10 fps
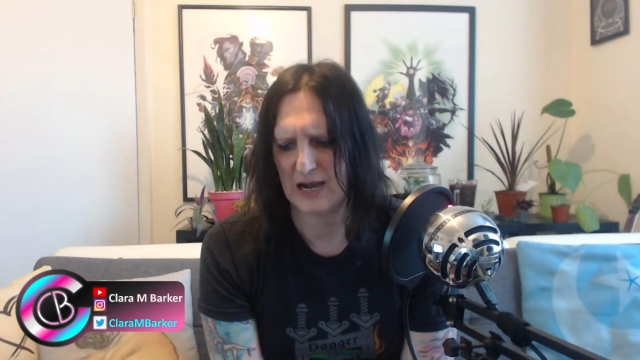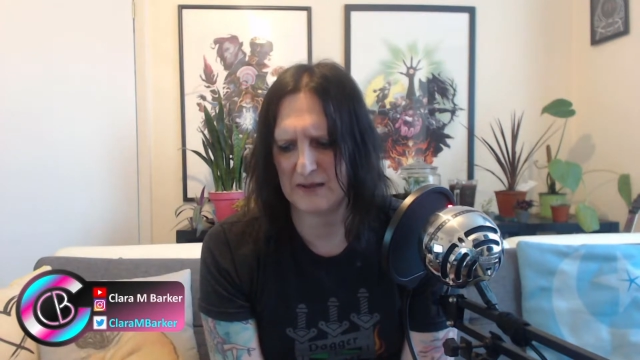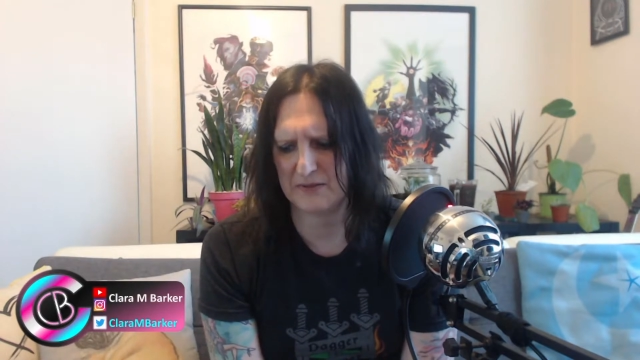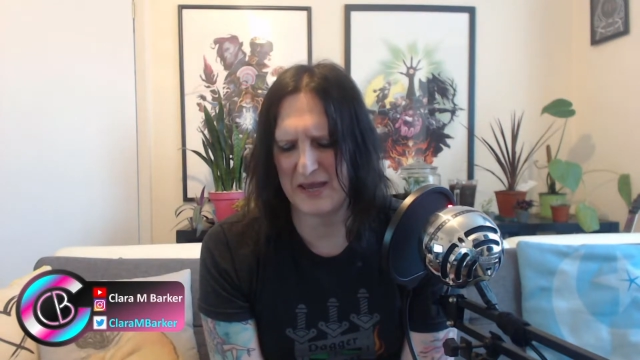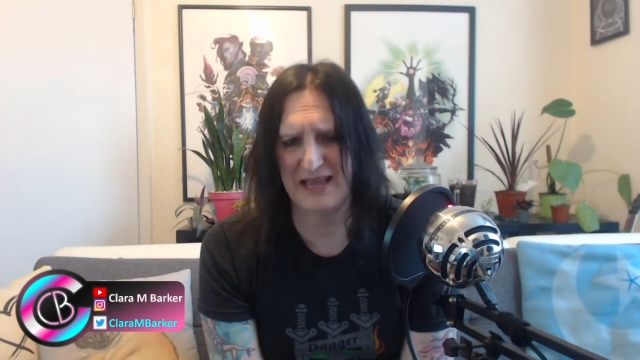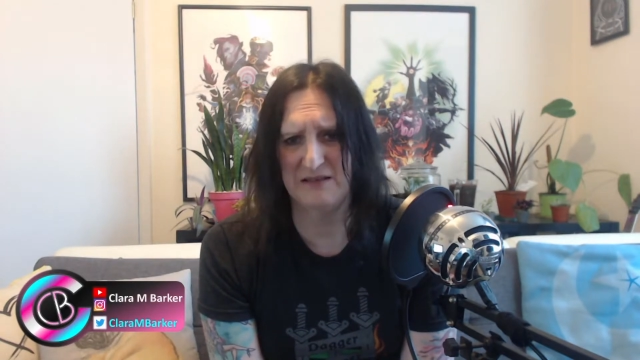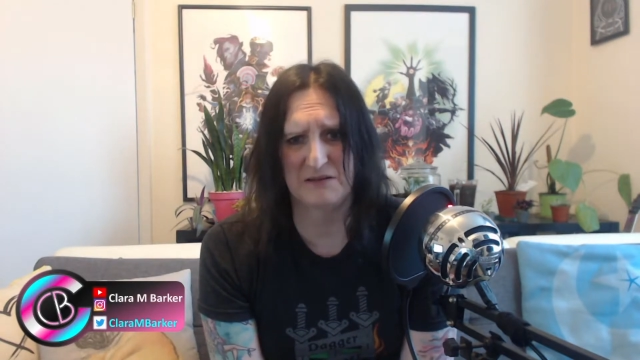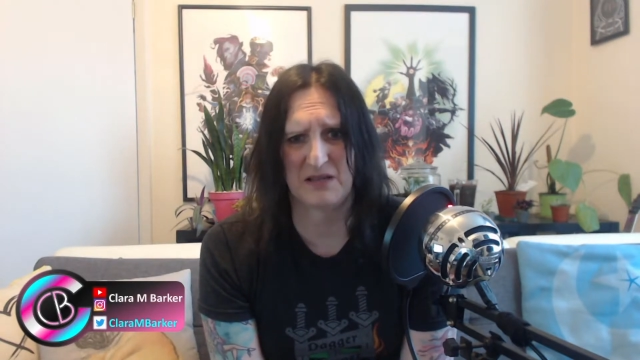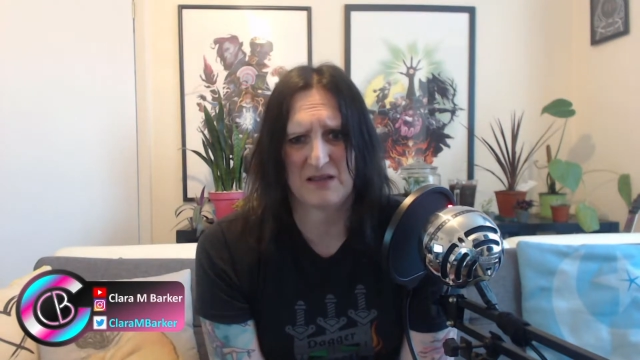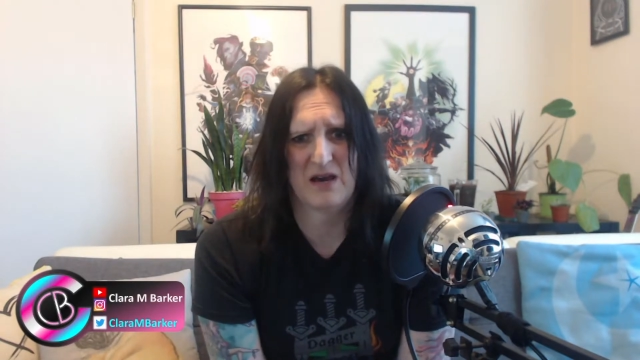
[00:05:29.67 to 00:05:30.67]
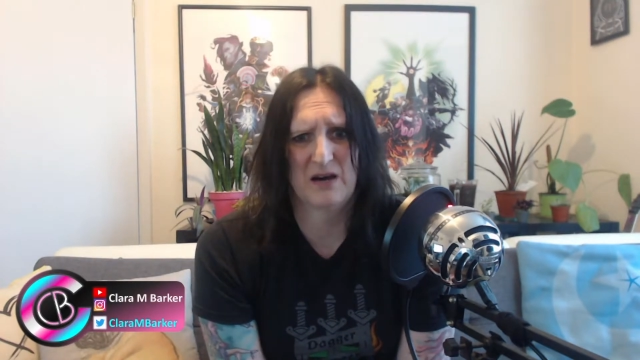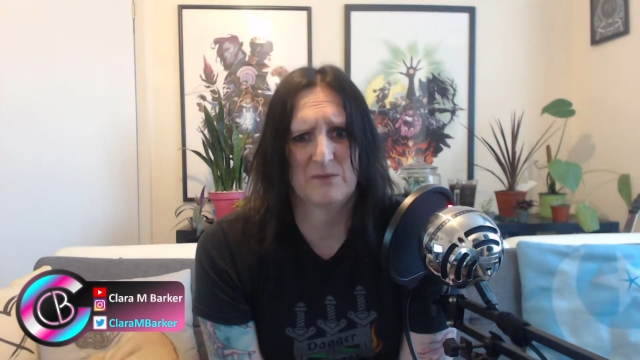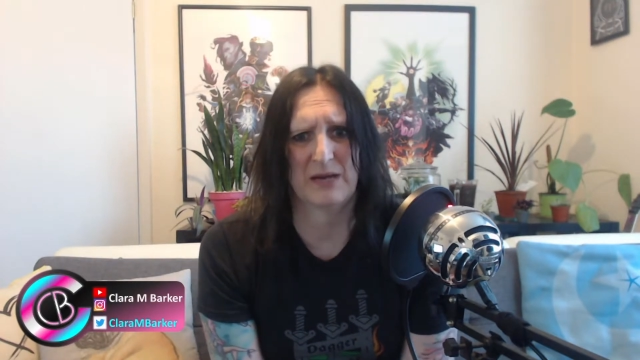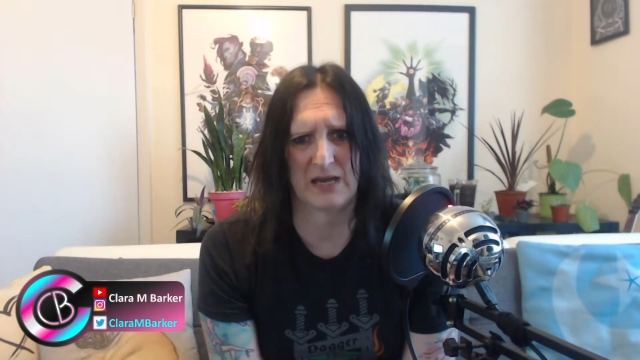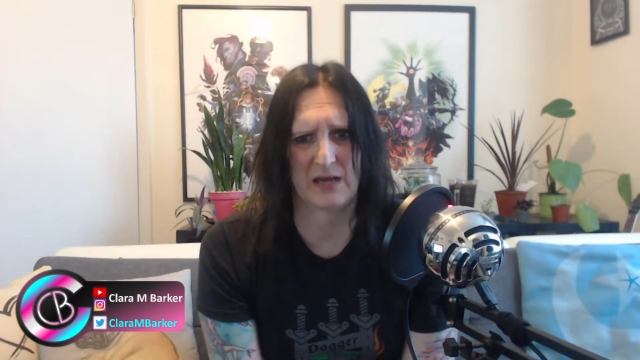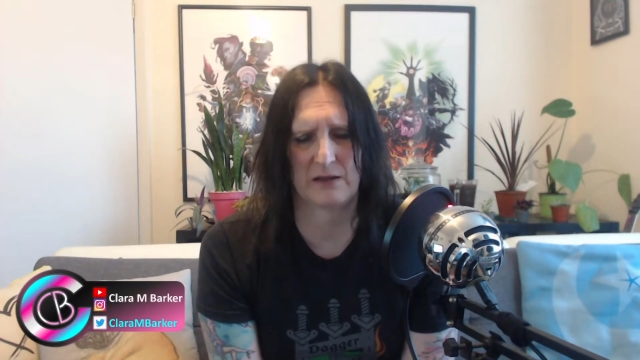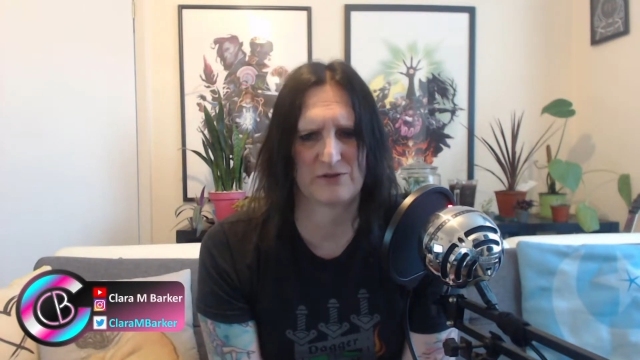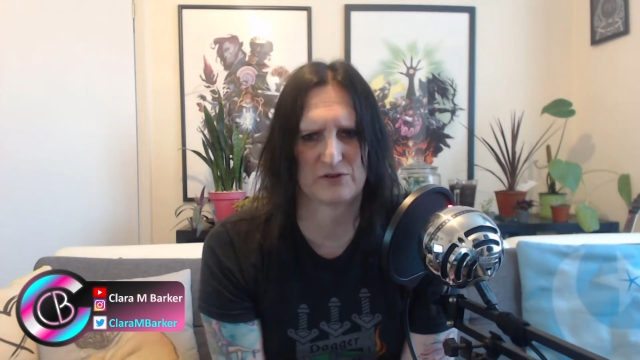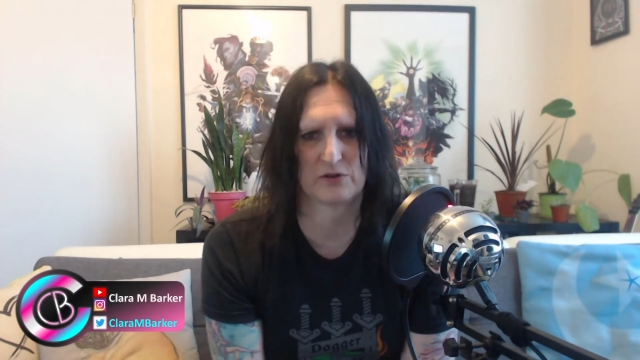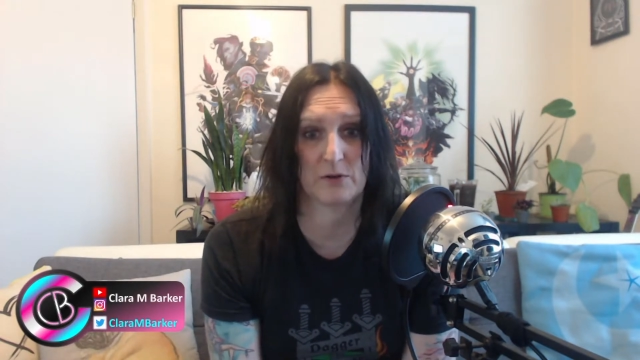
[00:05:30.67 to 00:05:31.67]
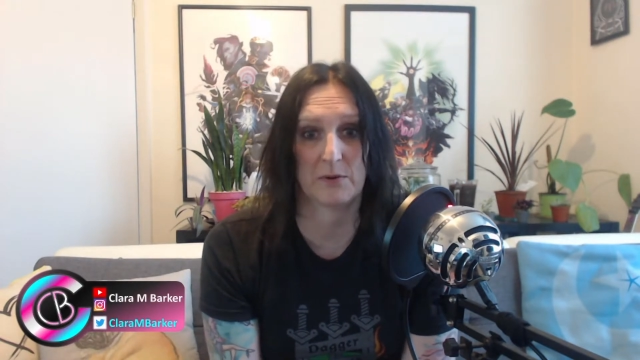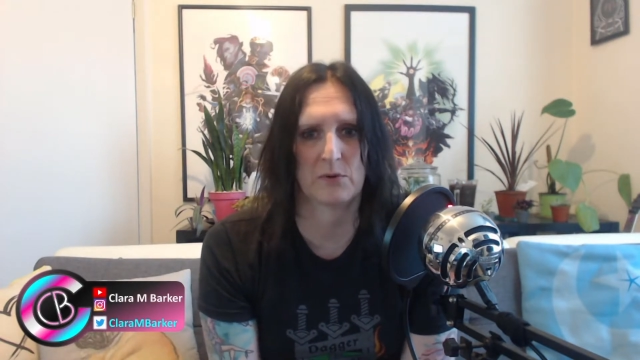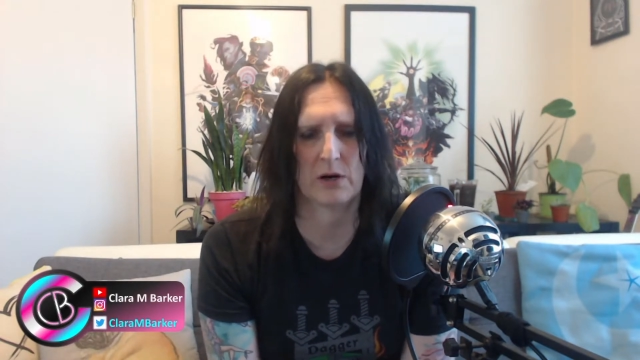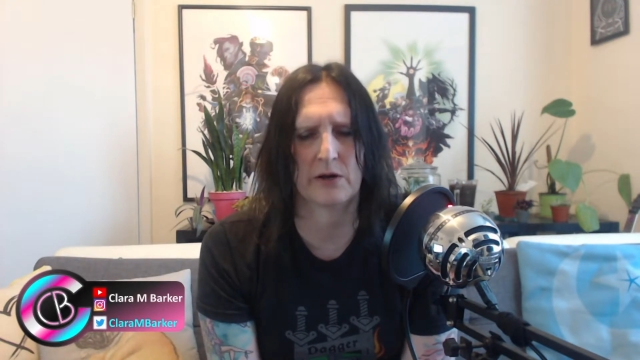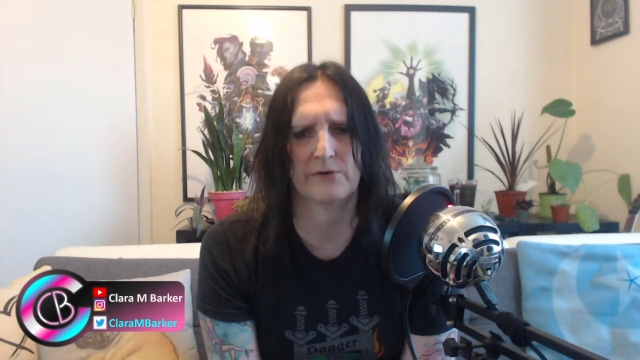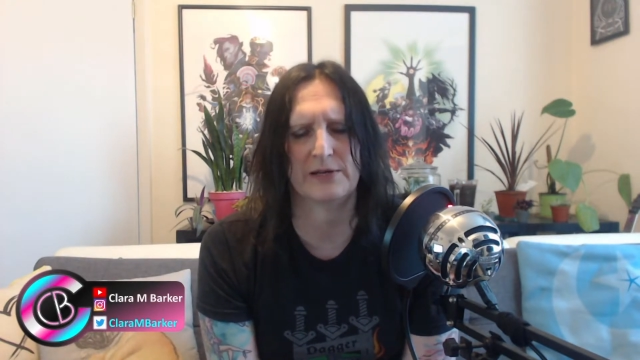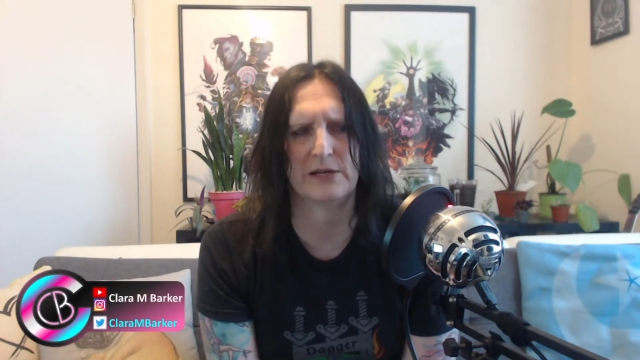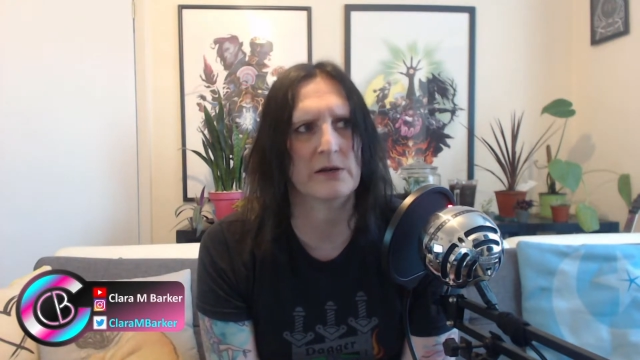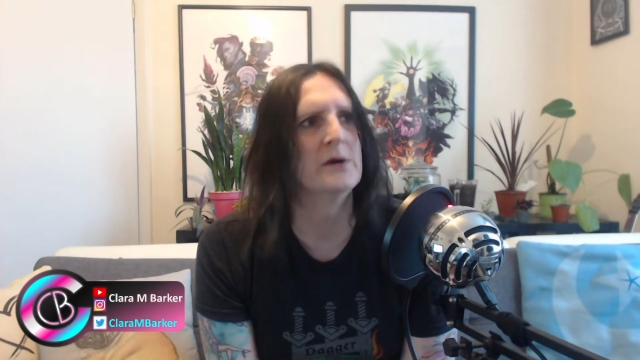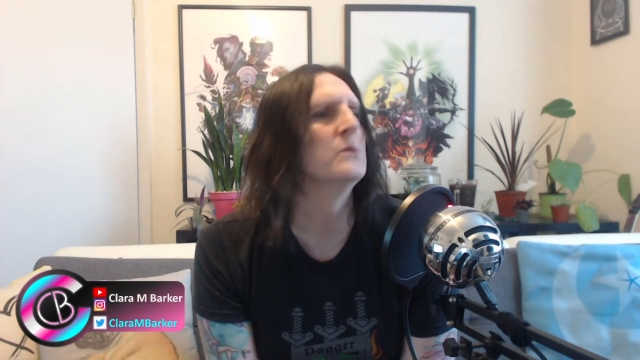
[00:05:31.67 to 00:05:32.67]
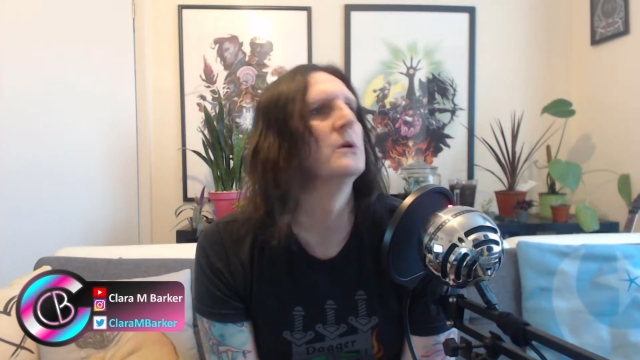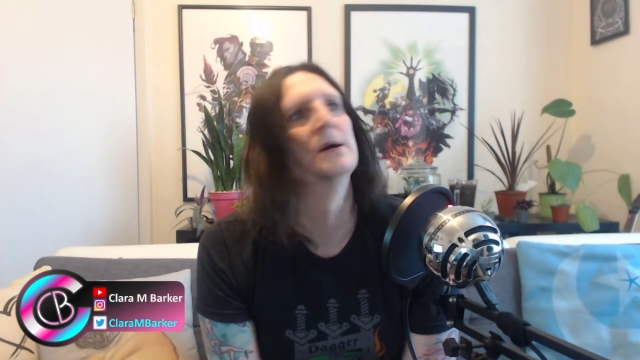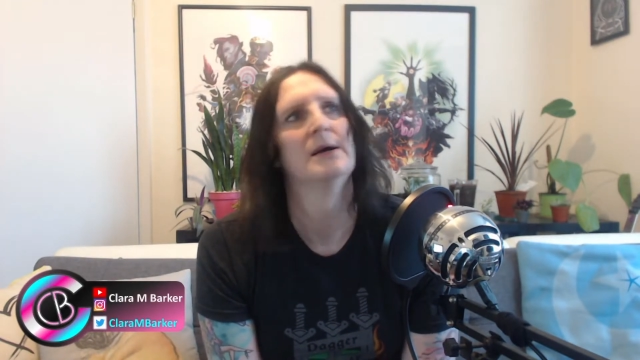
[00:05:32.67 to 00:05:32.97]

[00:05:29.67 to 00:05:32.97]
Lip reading: And the hint didn't help me, it just told me what I already knew.